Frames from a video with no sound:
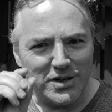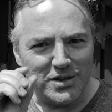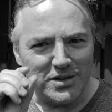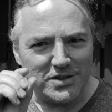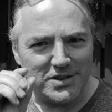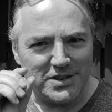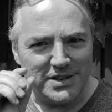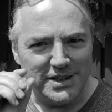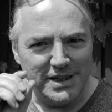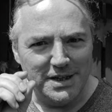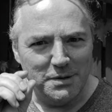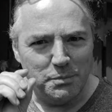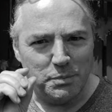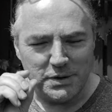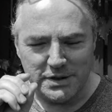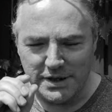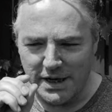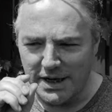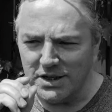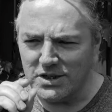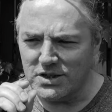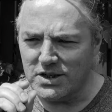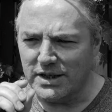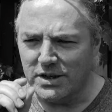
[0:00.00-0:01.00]
little seed
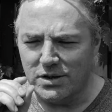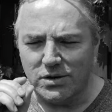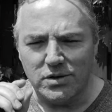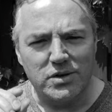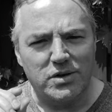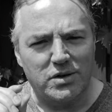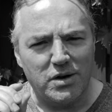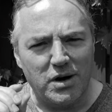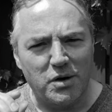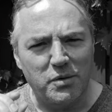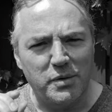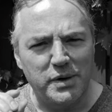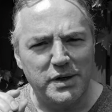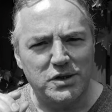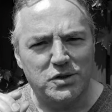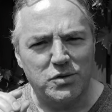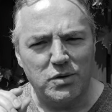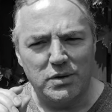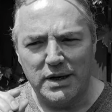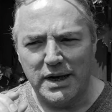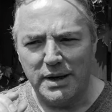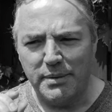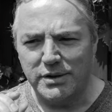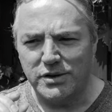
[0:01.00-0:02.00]
potentially could grow
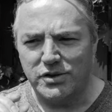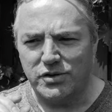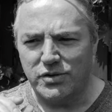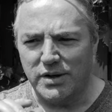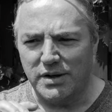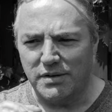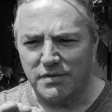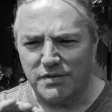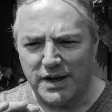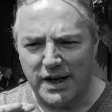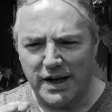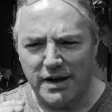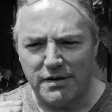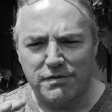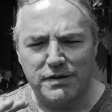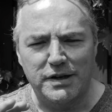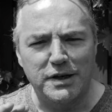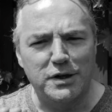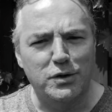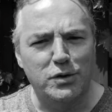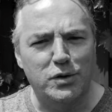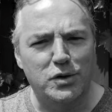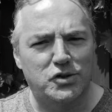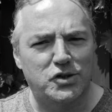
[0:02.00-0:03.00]
into a lemon tree if
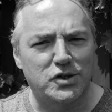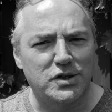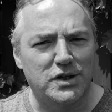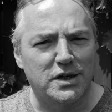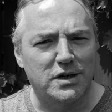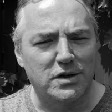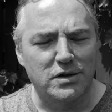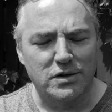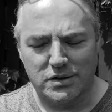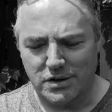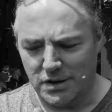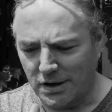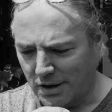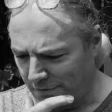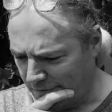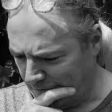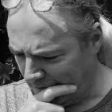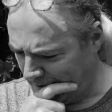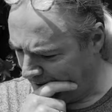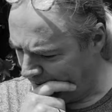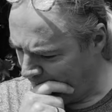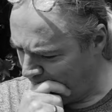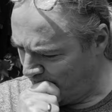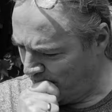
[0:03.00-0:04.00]
carefully nurtured and looked
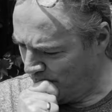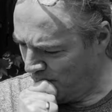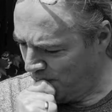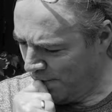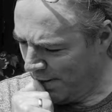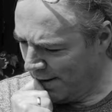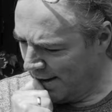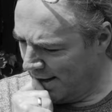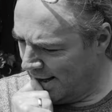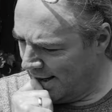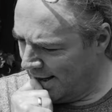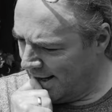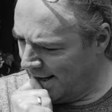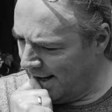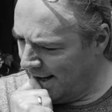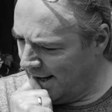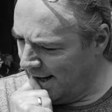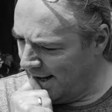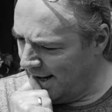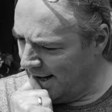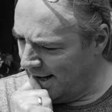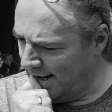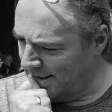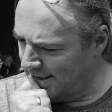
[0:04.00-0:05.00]
after.
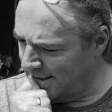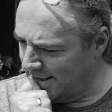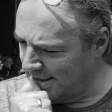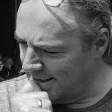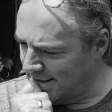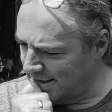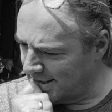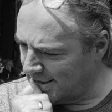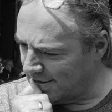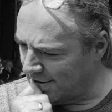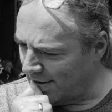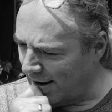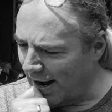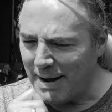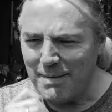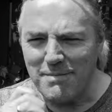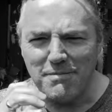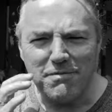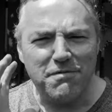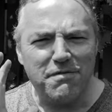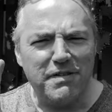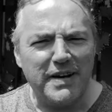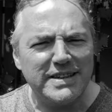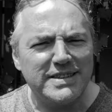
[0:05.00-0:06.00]
And so I'm
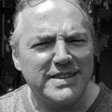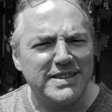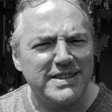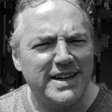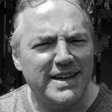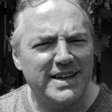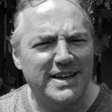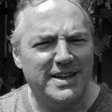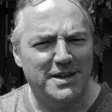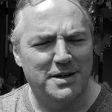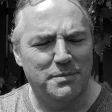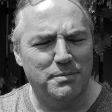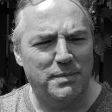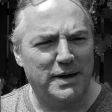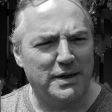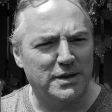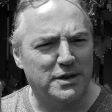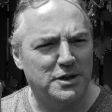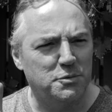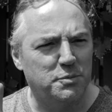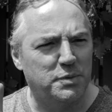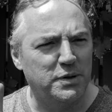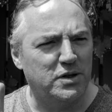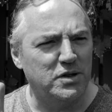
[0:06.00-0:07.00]
fascinated
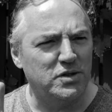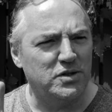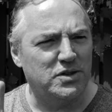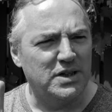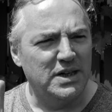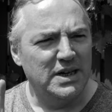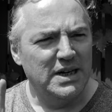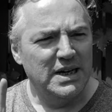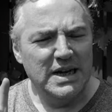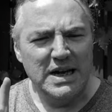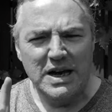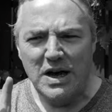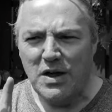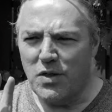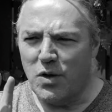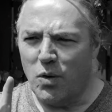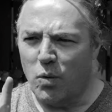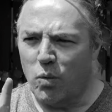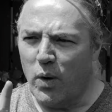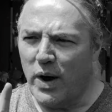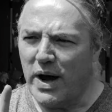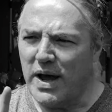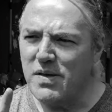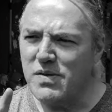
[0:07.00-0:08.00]
about this, because the
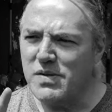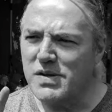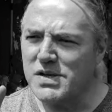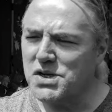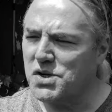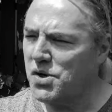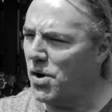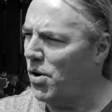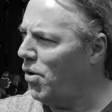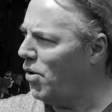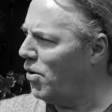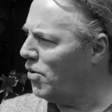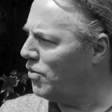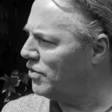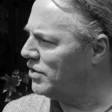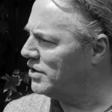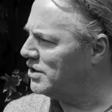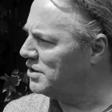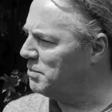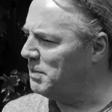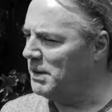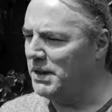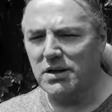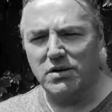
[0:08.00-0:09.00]
way this earth
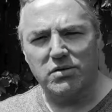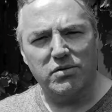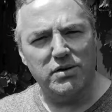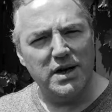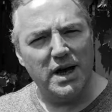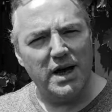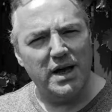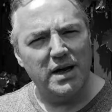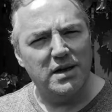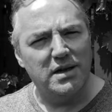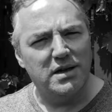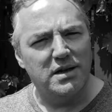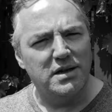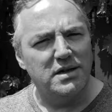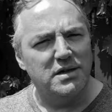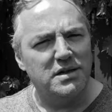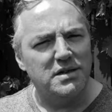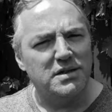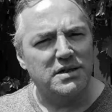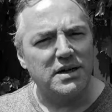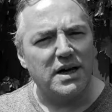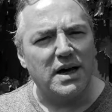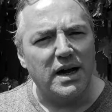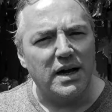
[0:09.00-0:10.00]
has been created and
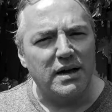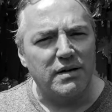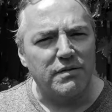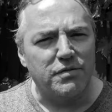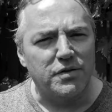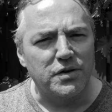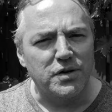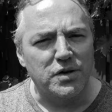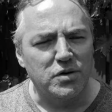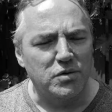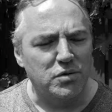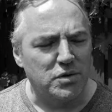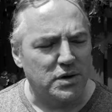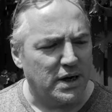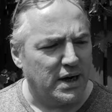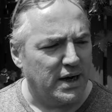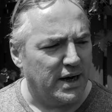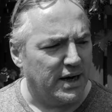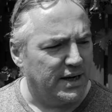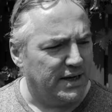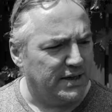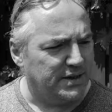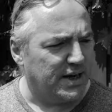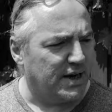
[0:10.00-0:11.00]
designed for you and
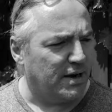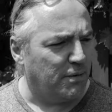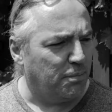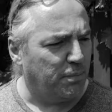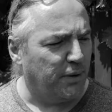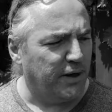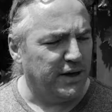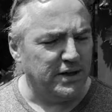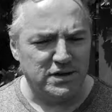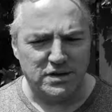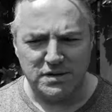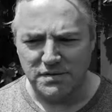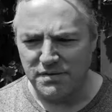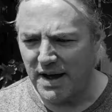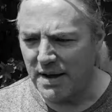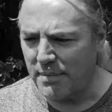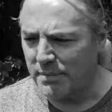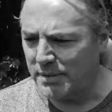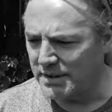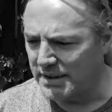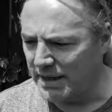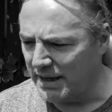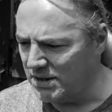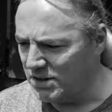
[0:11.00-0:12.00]
I as our place of
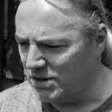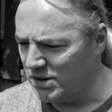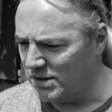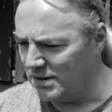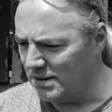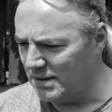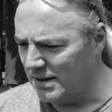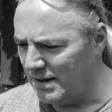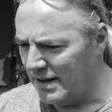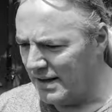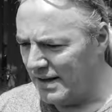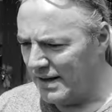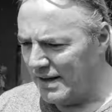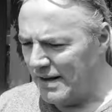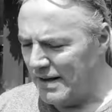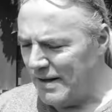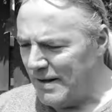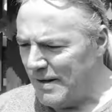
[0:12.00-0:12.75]
habitation,